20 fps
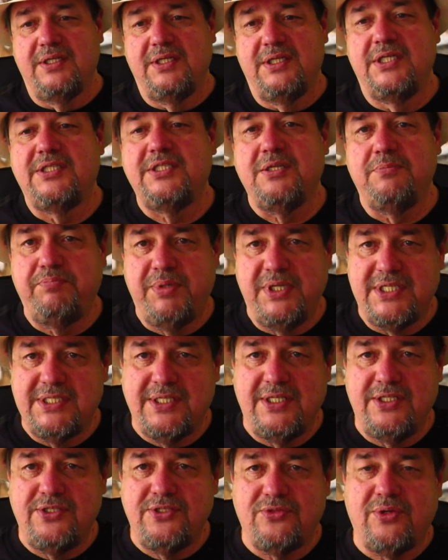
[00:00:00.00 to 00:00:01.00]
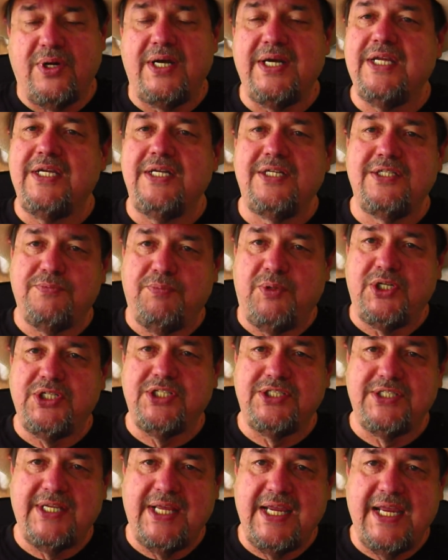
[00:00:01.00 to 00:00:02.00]
It's a business trying to get as much
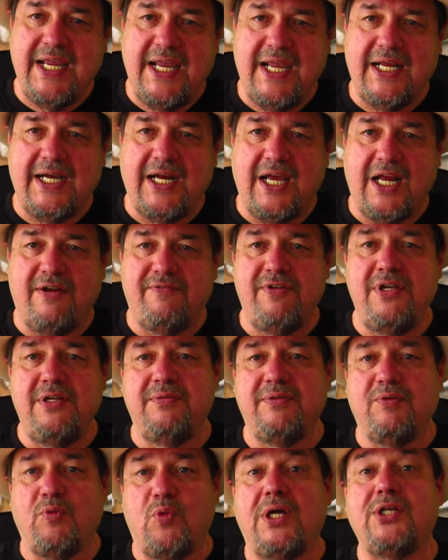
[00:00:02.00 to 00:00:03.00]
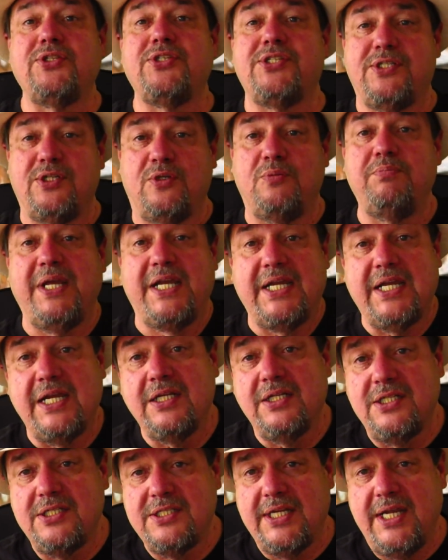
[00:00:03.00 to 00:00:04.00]
as they can out of it while still making
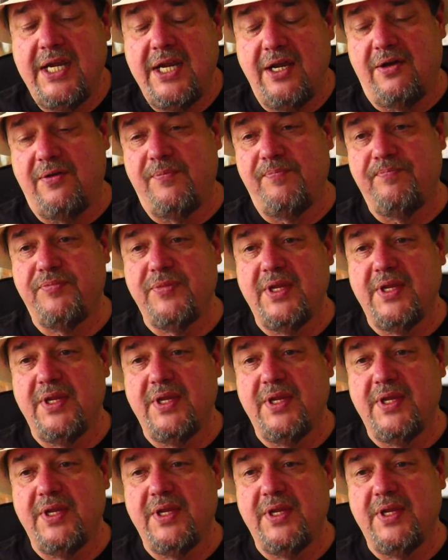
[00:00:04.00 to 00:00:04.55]
the sale.